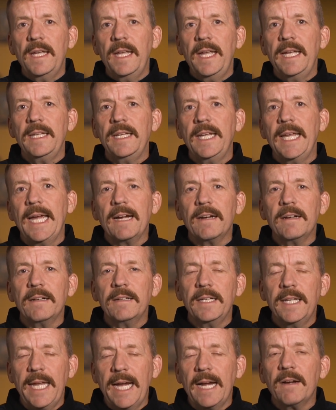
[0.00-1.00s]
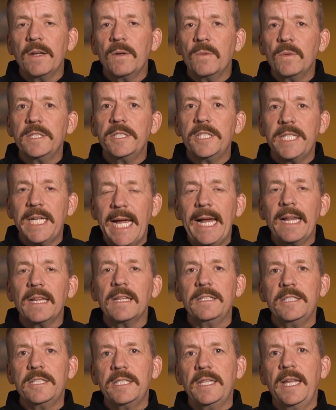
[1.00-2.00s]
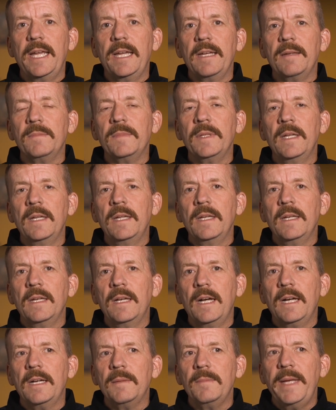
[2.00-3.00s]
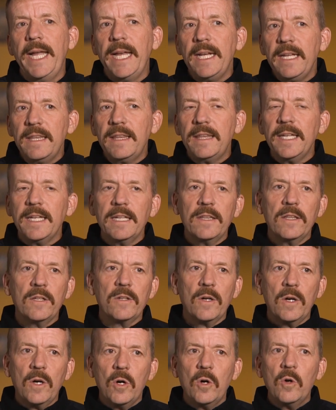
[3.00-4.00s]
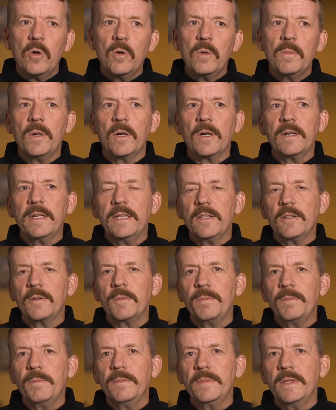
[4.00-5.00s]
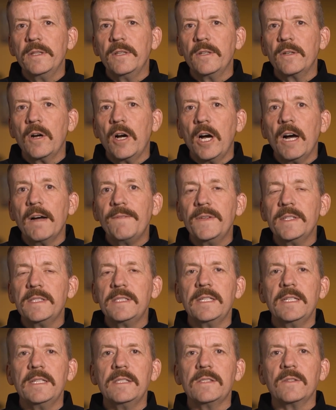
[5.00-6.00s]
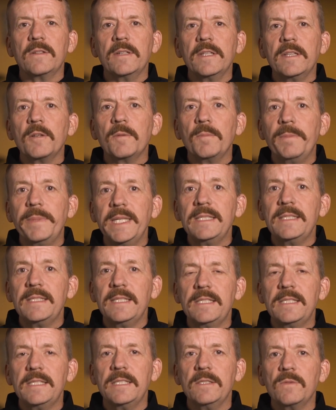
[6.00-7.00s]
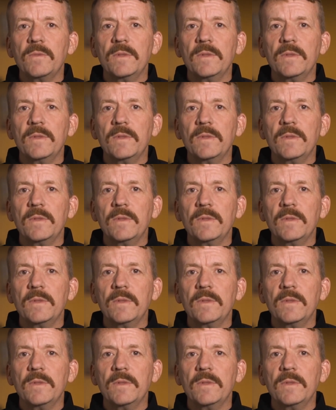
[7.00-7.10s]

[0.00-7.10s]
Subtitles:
And Gary would challenge them, anything in their home or in their offices or in their businesses